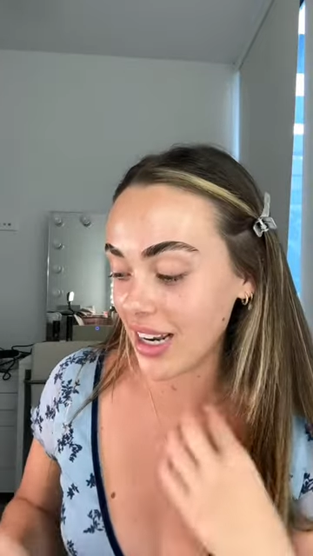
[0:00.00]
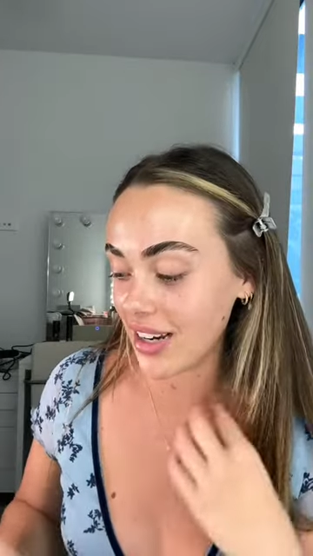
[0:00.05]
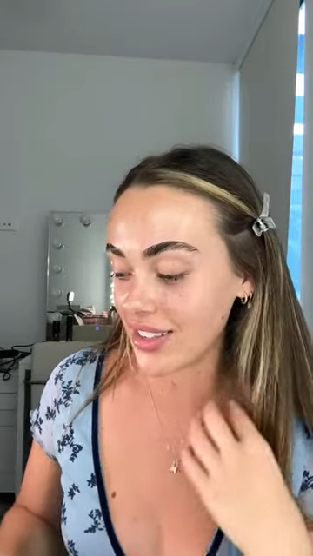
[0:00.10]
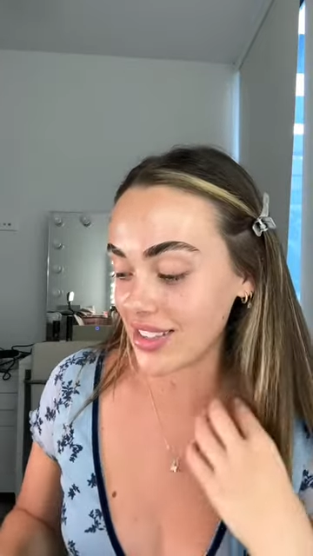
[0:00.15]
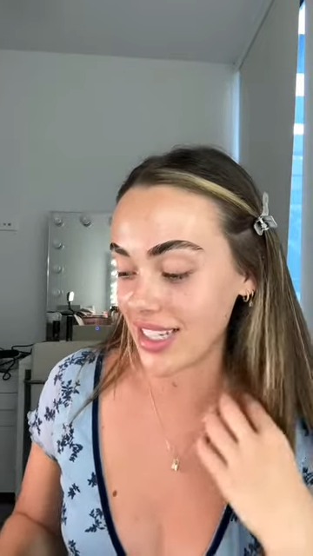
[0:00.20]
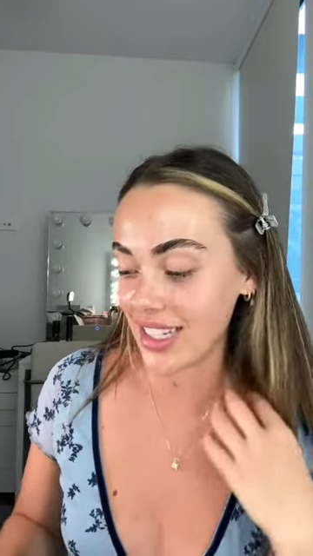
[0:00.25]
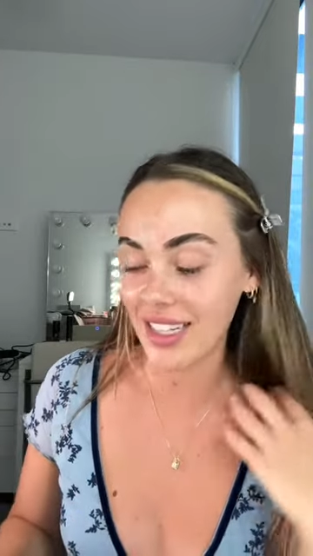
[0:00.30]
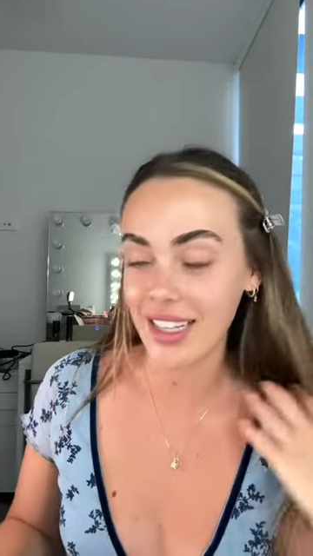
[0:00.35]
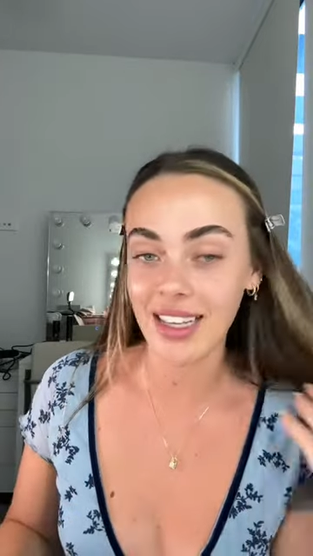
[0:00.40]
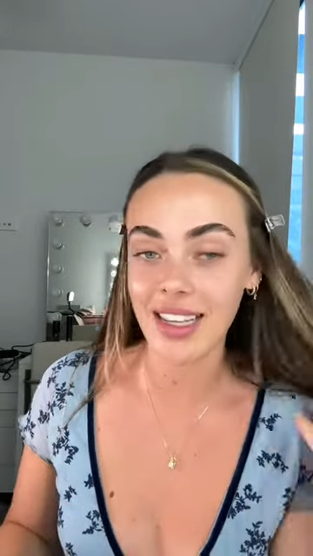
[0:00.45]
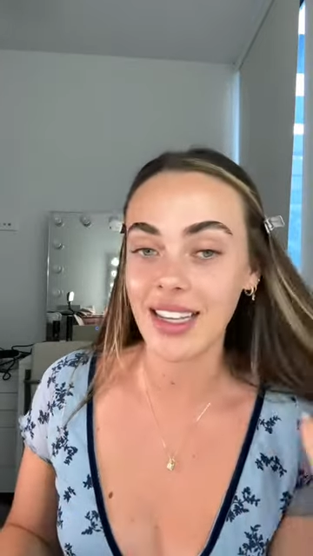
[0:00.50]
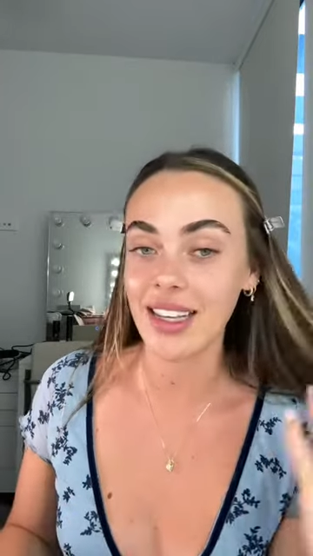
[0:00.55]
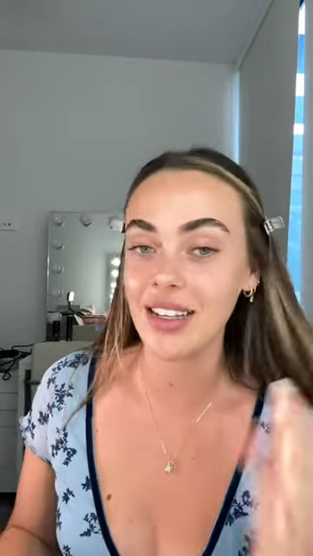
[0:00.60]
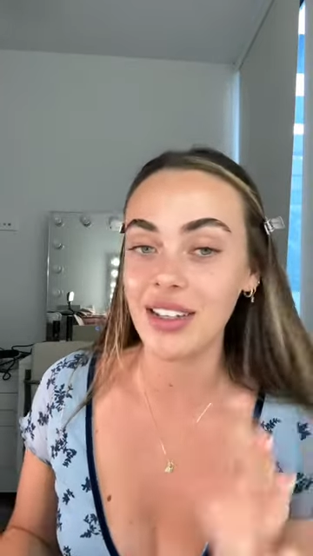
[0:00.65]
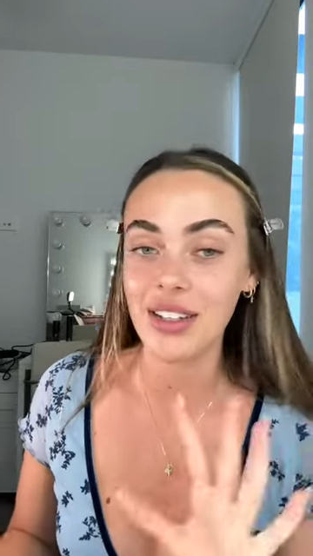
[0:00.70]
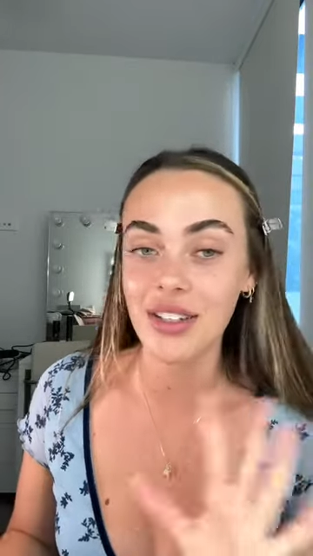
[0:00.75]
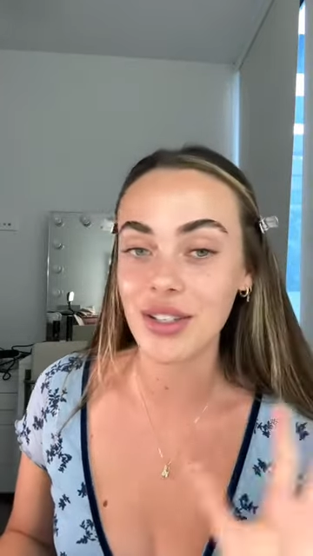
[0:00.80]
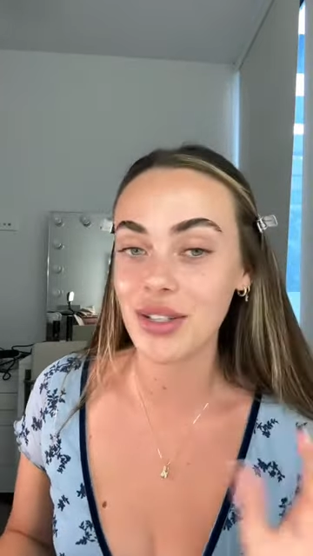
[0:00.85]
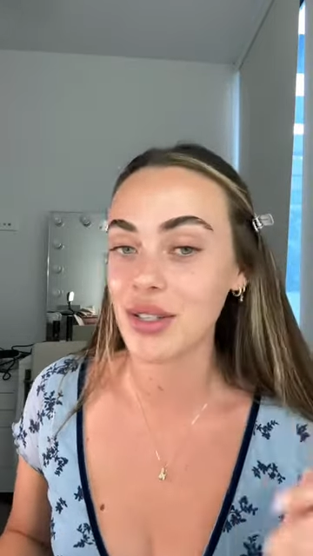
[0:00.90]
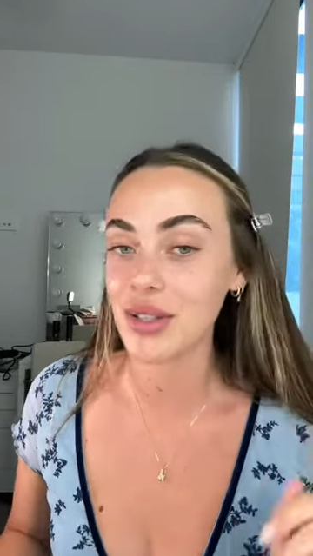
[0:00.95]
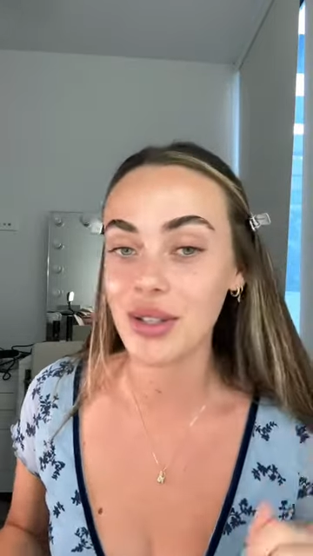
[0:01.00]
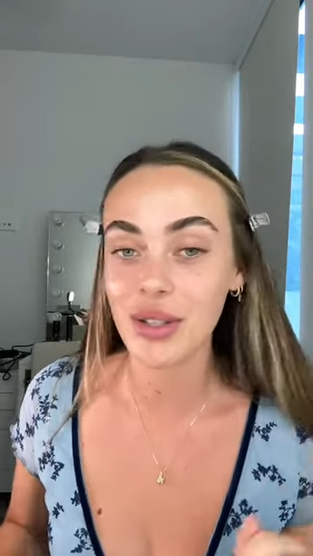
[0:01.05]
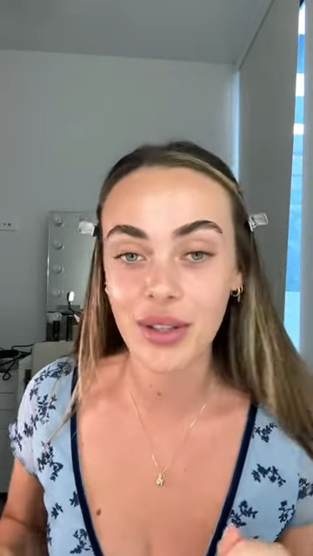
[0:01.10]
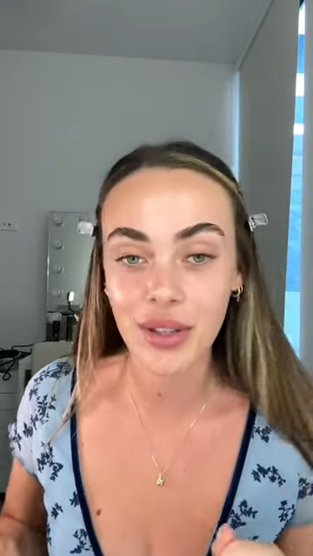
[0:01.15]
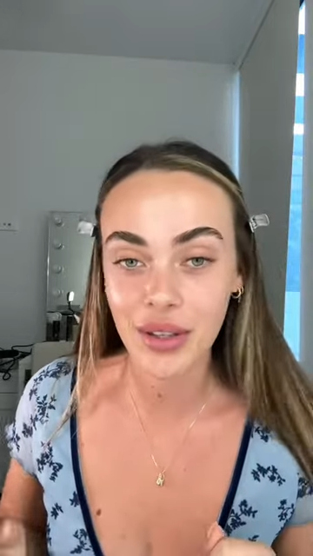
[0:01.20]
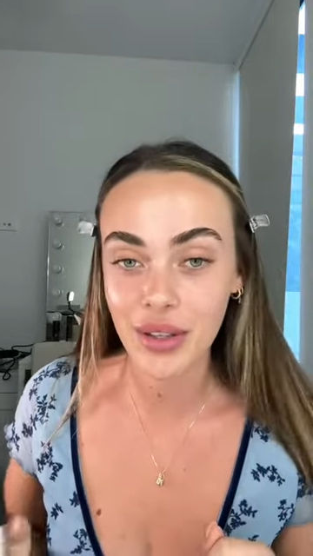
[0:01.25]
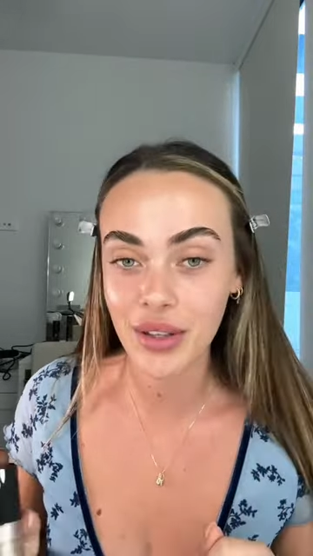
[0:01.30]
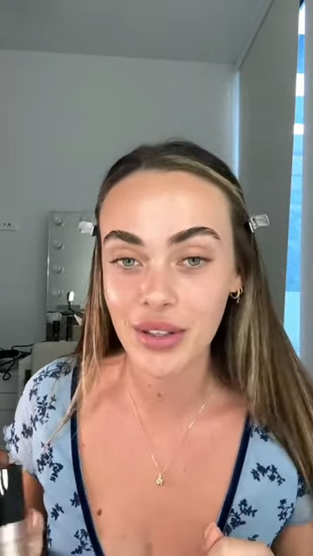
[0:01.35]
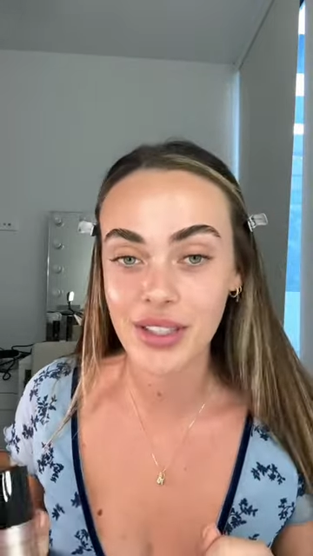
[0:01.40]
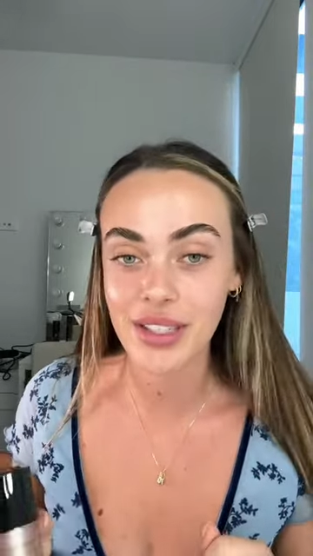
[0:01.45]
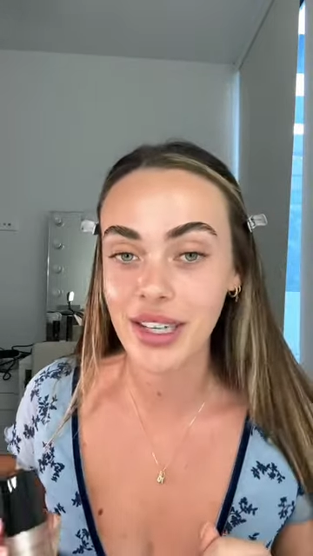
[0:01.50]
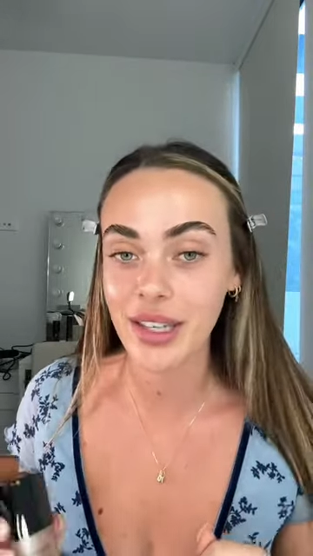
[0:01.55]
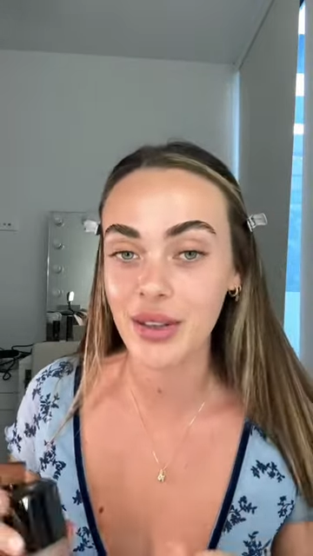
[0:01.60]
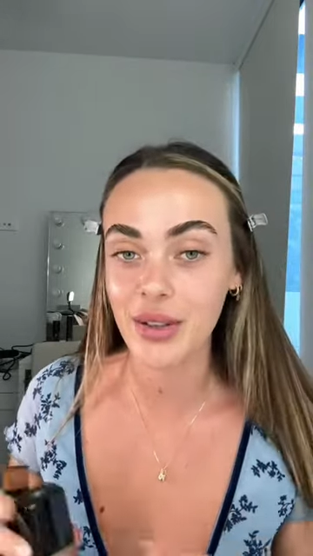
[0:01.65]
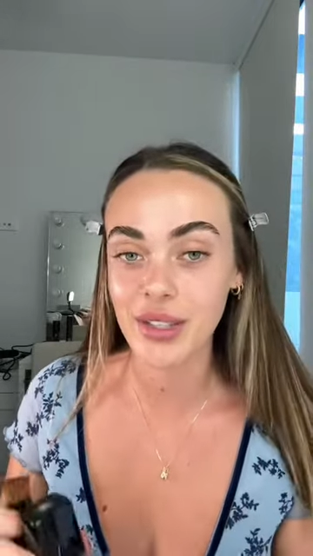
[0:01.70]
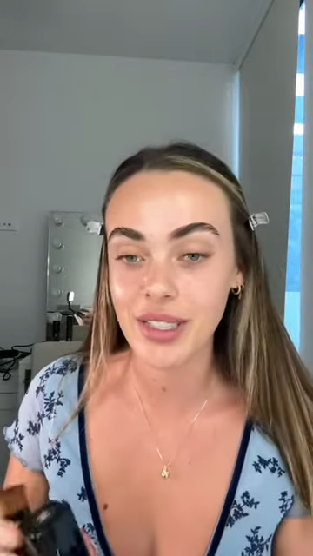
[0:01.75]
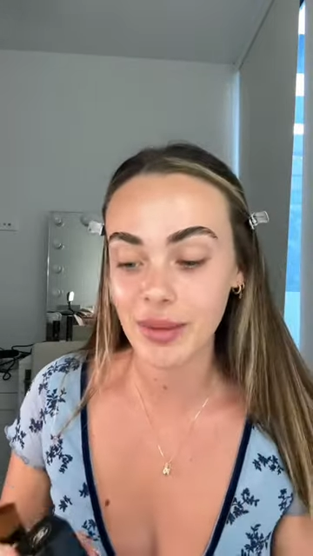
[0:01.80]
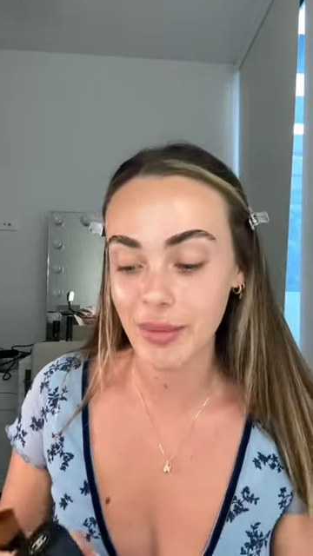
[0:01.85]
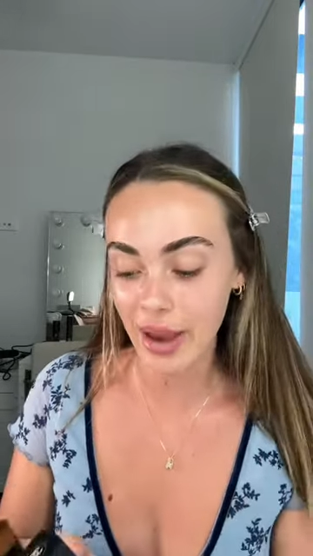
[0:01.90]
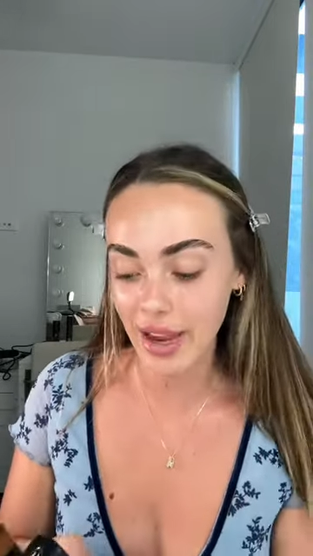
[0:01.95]
And I was like, your skin
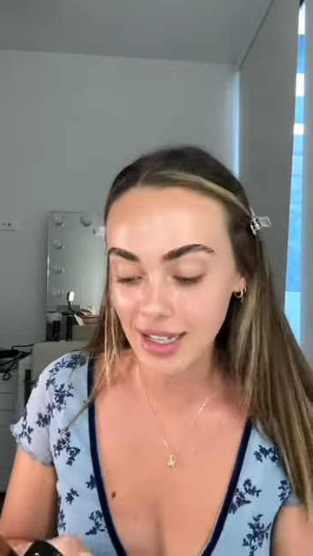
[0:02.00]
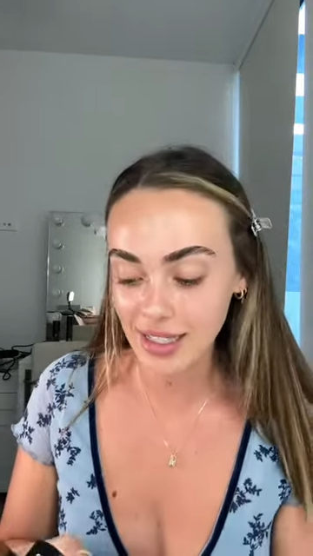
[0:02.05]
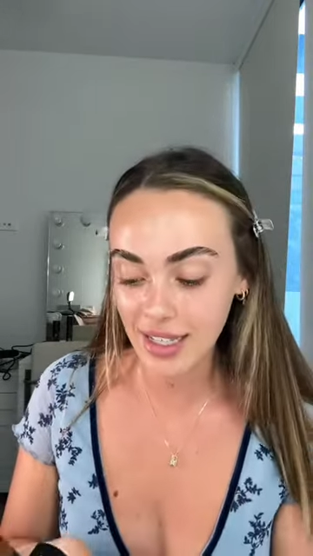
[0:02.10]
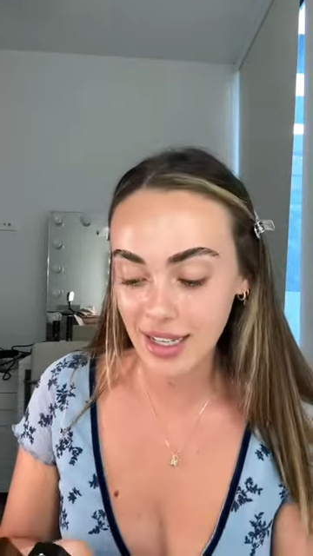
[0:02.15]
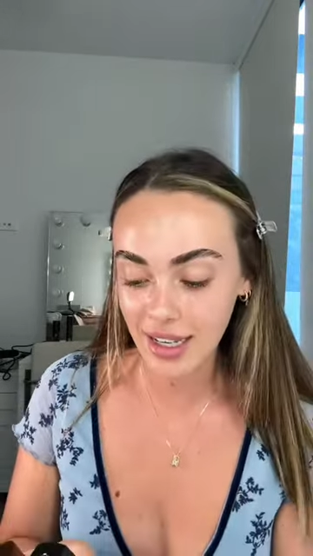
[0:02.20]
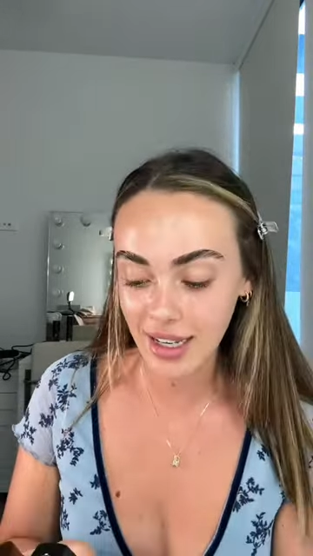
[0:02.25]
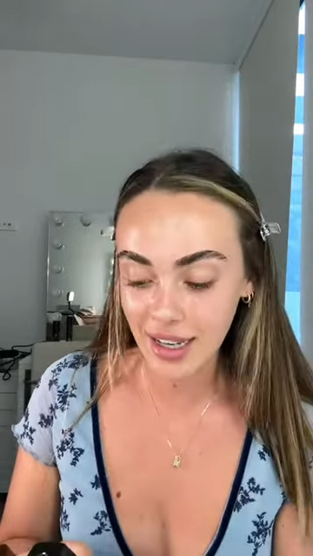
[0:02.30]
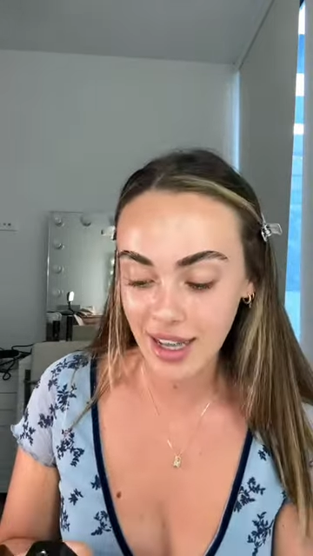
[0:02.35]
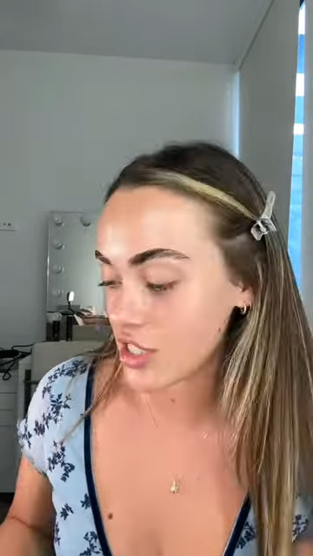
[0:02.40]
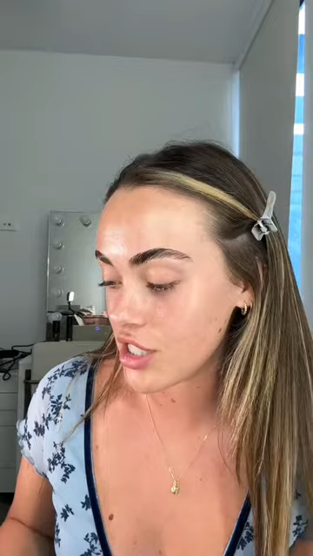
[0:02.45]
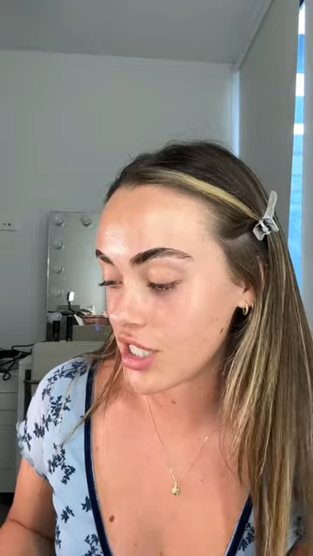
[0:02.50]
looks amazing.